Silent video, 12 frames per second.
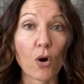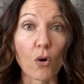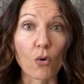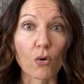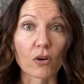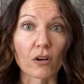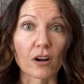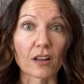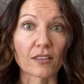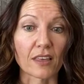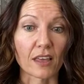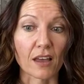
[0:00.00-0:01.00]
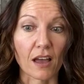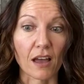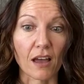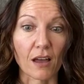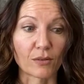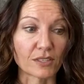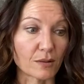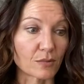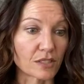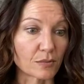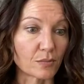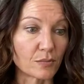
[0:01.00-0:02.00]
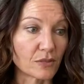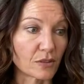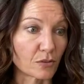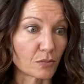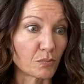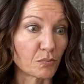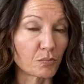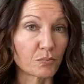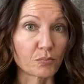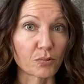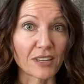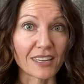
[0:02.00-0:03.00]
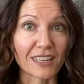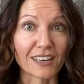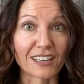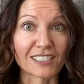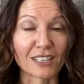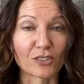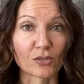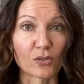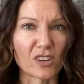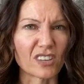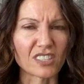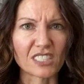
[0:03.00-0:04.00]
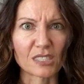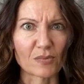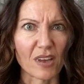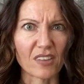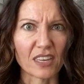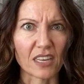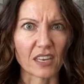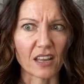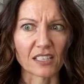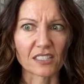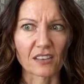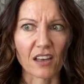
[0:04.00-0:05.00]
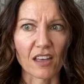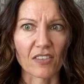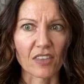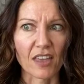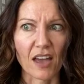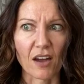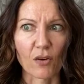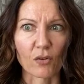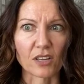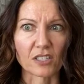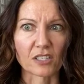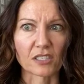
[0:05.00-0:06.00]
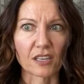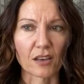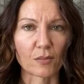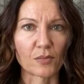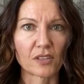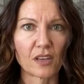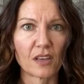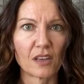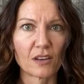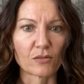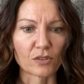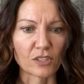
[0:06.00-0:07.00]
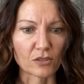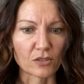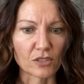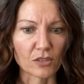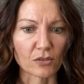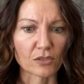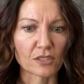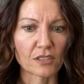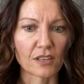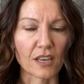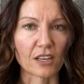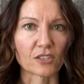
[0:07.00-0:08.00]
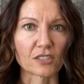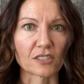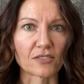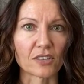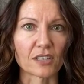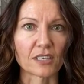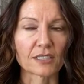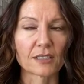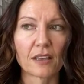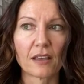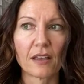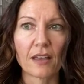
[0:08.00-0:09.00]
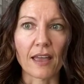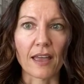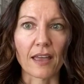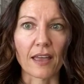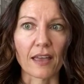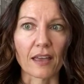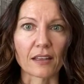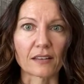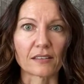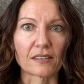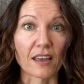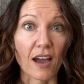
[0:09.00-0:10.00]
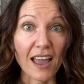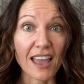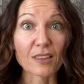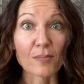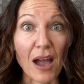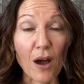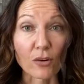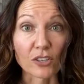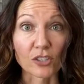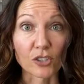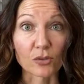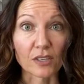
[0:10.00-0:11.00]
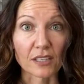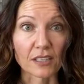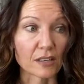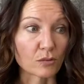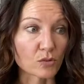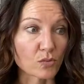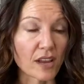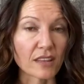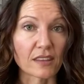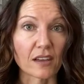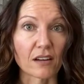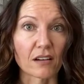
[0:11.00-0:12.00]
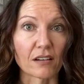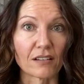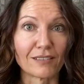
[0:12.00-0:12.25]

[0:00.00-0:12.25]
Or that I was able to, you know, bring in an essential oil and just smell it, and I saw that how it just helped reduce those anxious feelings, and that I had the power to do it, that it was right there